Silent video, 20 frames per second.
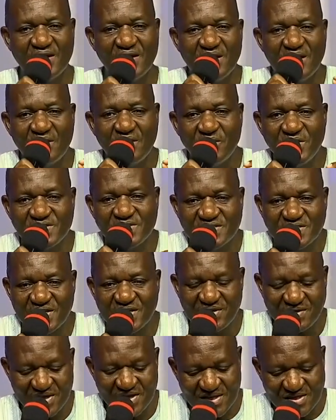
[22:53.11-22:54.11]
We see
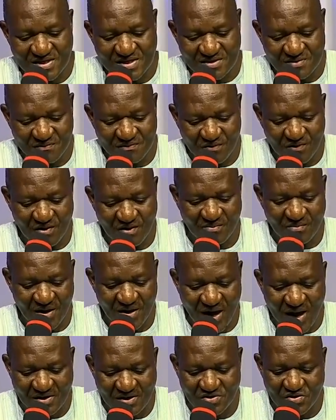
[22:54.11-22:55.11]
this from
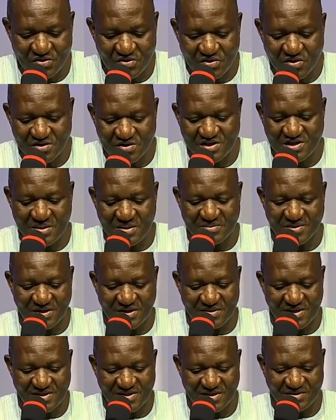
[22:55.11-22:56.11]
Exodus chapter
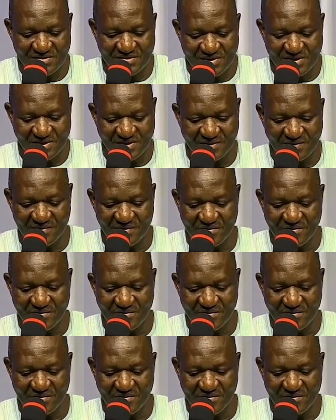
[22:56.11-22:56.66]
33,